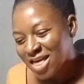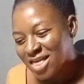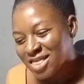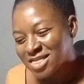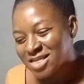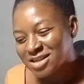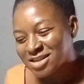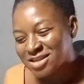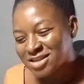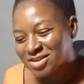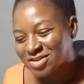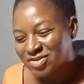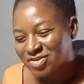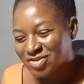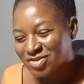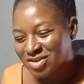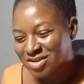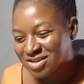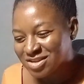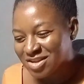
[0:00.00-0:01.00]
And this
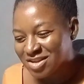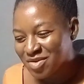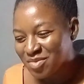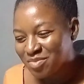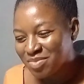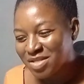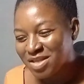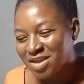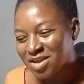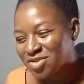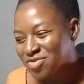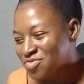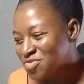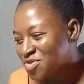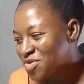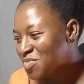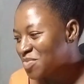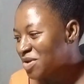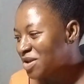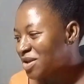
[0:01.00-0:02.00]
is just a plain
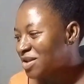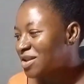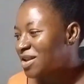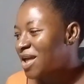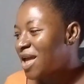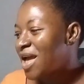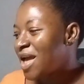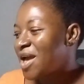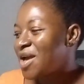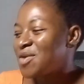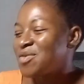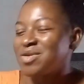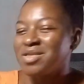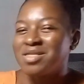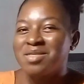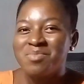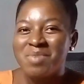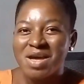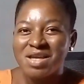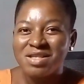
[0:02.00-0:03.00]
ribbon
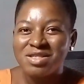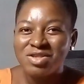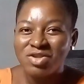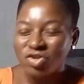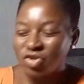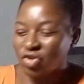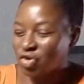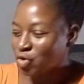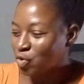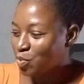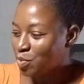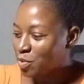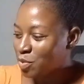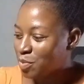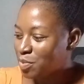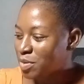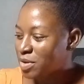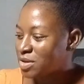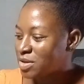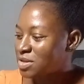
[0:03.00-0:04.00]
with my tissue
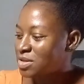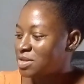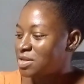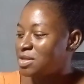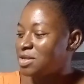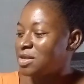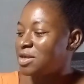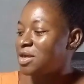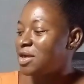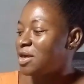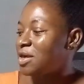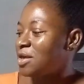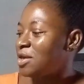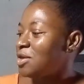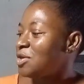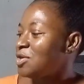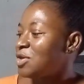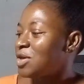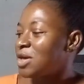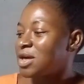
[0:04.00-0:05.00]
papers here.
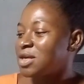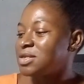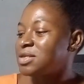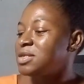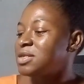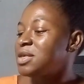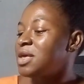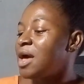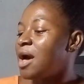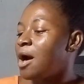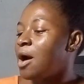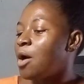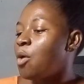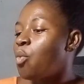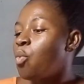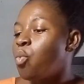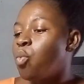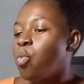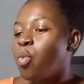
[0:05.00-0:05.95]
You can see how